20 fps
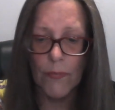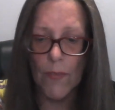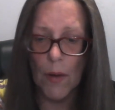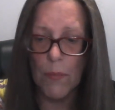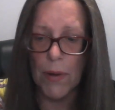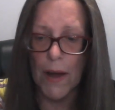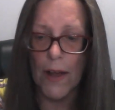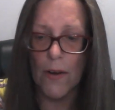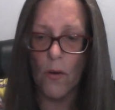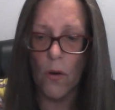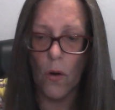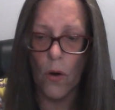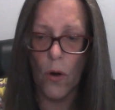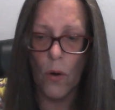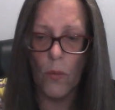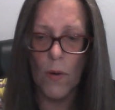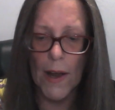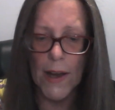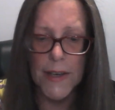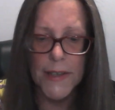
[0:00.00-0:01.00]
But
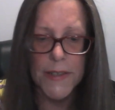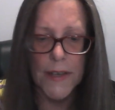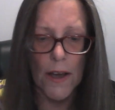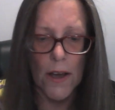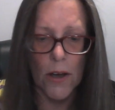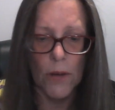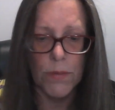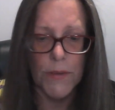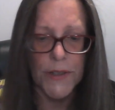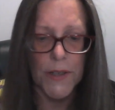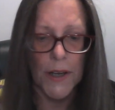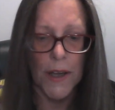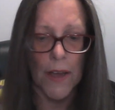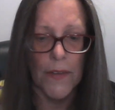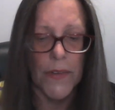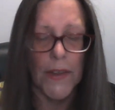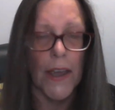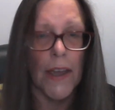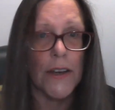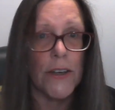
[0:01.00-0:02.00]
always helps to
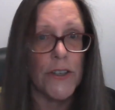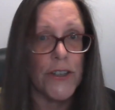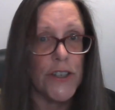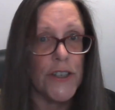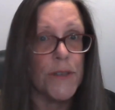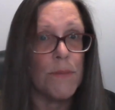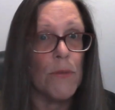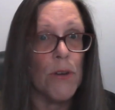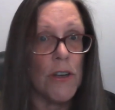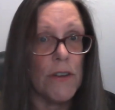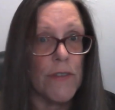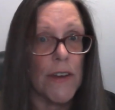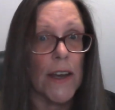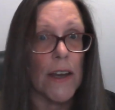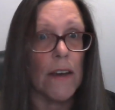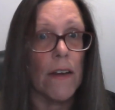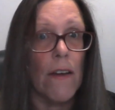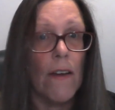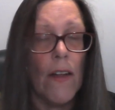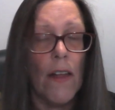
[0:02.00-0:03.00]
get the energies moving,
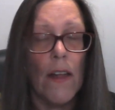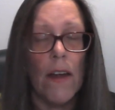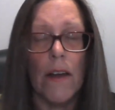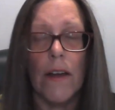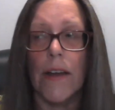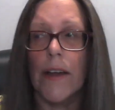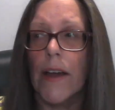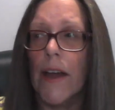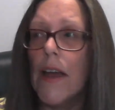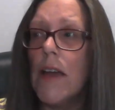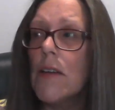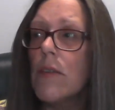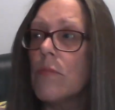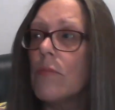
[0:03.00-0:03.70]
okay?